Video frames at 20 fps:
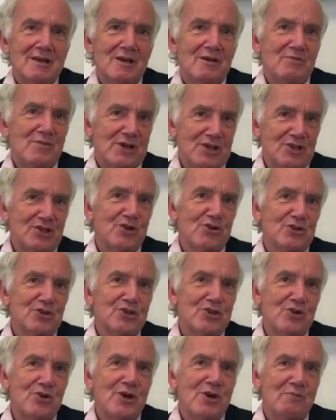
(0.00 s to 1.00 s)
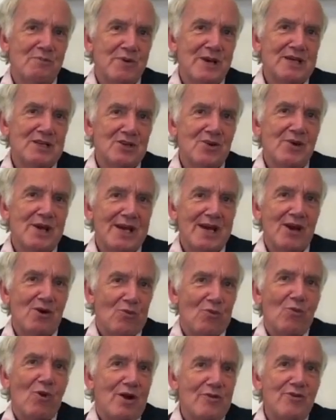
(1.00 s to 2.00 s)
because you'll be doing it
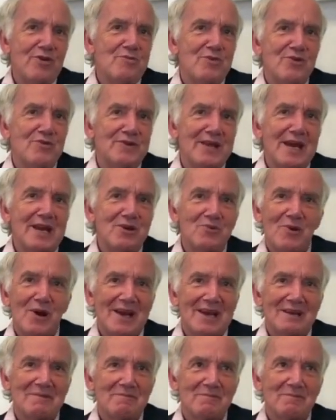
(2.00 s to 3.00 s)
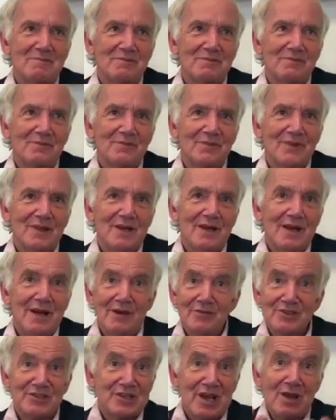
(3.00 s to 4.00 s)
one removed anyway.
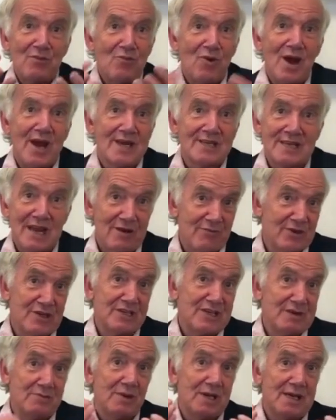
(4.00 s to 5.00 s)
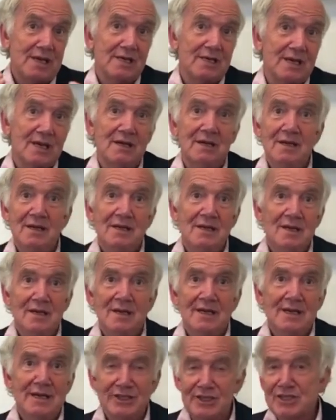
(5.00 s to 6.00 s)
In the same way as every team leader
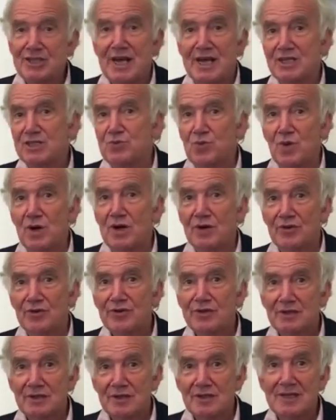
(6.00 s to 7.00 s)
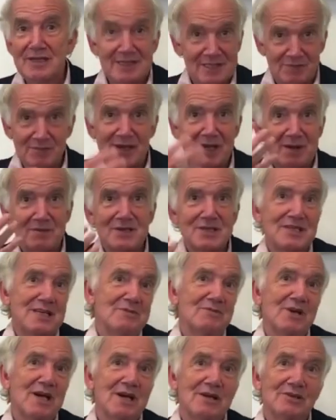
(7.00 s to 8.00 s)
in today's world needs to become a
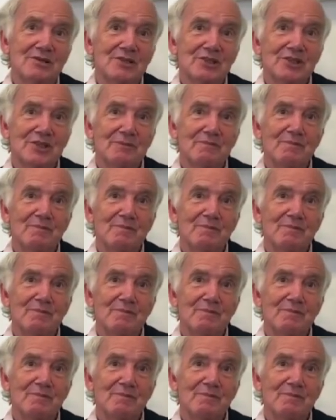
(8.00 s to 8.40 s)
team coach.